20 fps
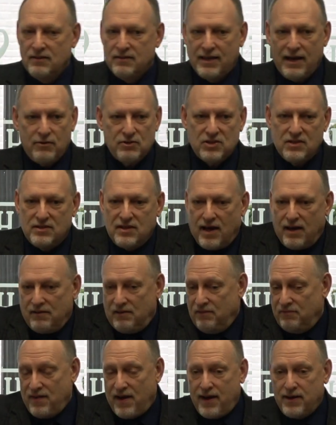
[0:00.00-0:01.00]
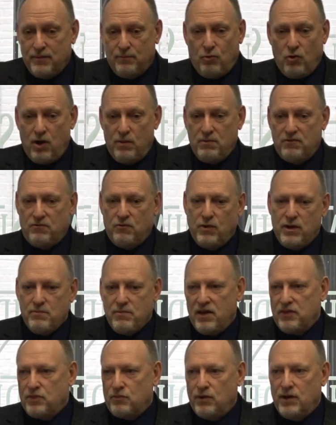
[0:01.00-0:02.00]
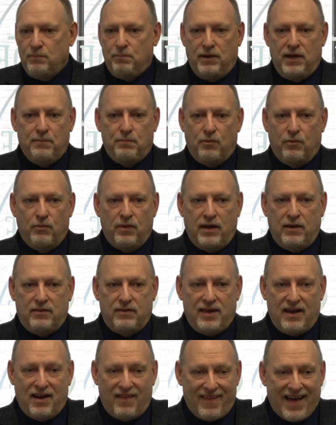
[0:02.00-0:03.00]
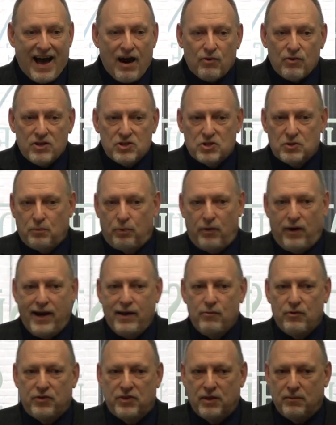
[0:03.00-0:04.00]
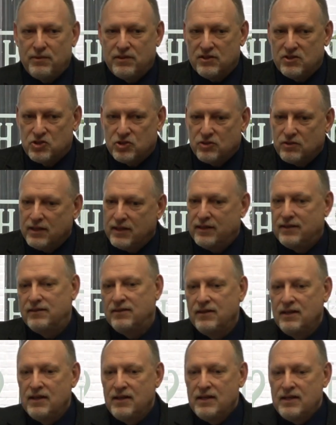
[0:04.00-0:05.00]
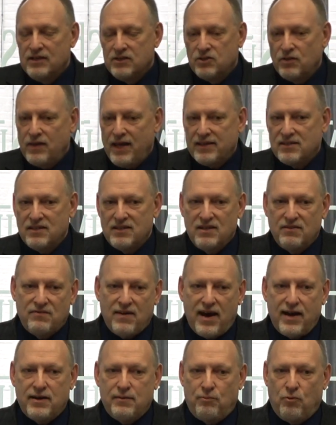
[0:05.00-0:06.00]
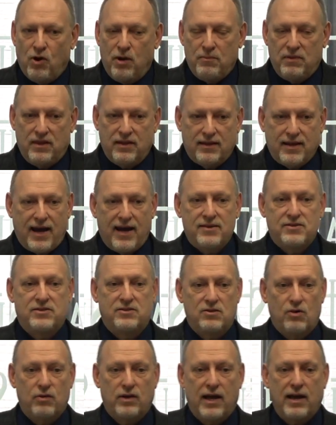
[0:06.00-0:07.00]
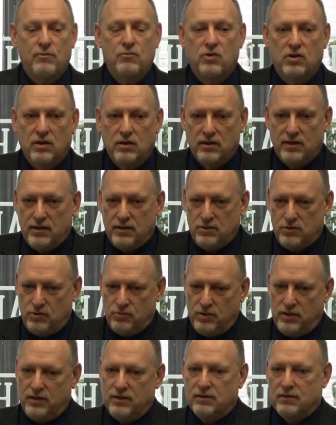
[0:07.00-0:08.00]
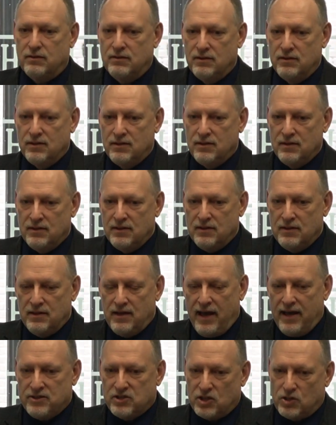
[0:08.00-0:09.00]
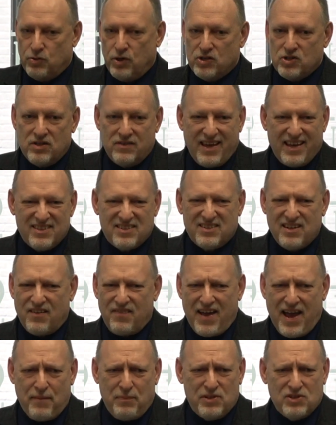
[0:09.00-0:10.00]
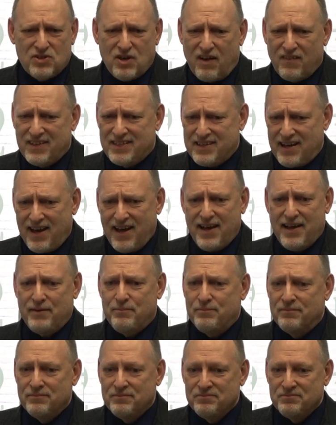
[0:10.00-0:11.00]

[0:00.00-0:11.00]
That was a divine appointment. we met three people that, that allowed us to pray with them in the street. So that's a divine appointment that God says, "Okay, I'm going to lead you here." As a Christian, that stuff happens all the time.